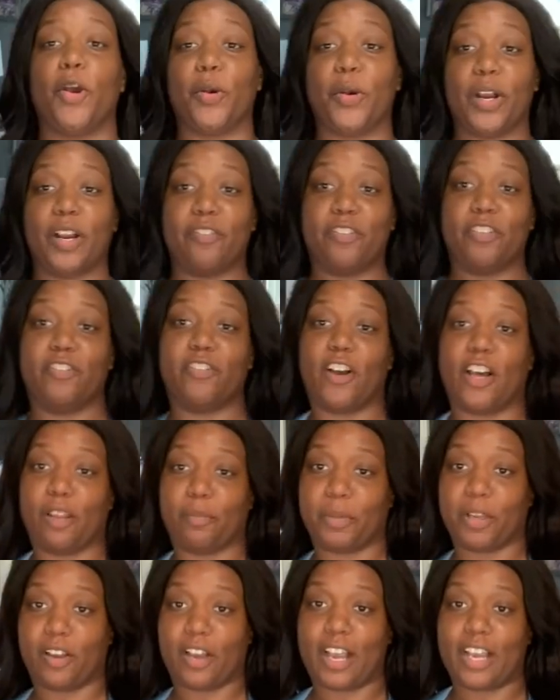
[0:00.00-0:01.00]
All right, if you follow
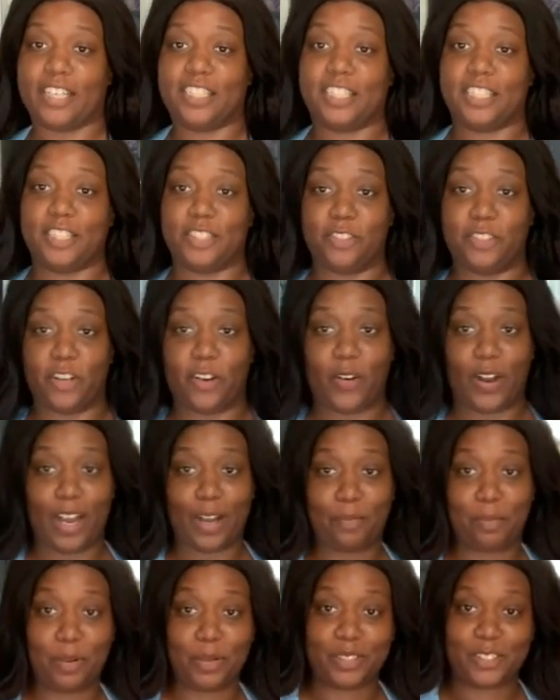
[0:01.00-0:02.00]
me on IG, you know
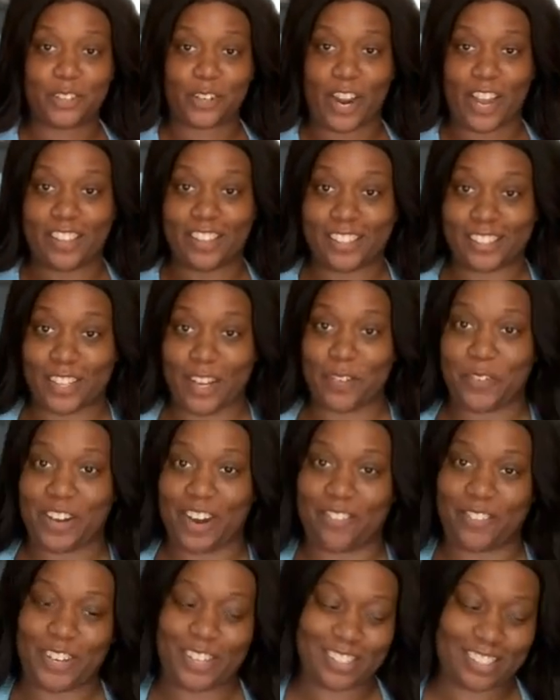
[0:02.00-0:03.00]
I tried this on when I
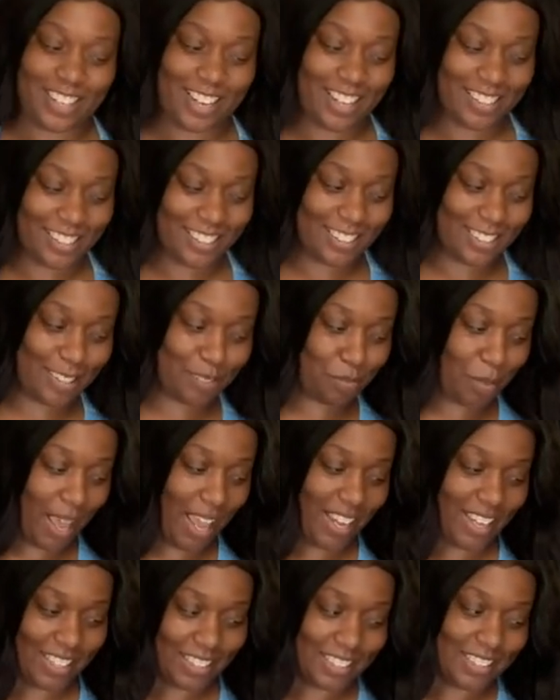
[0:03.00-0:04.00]
first got this
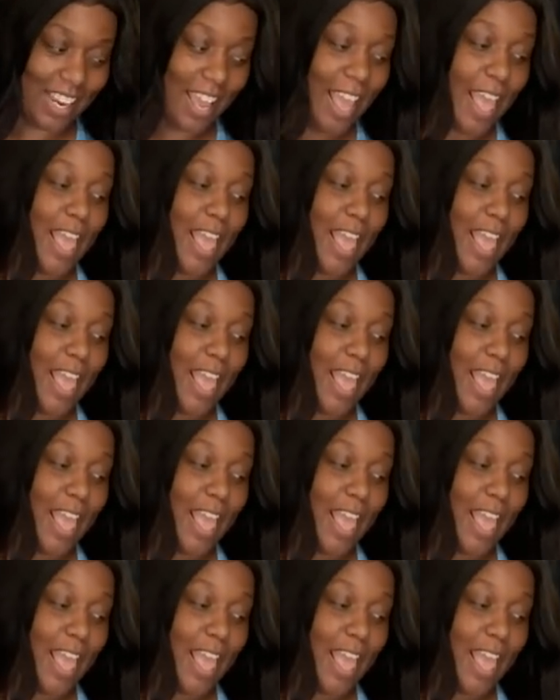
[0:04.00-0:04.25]
package.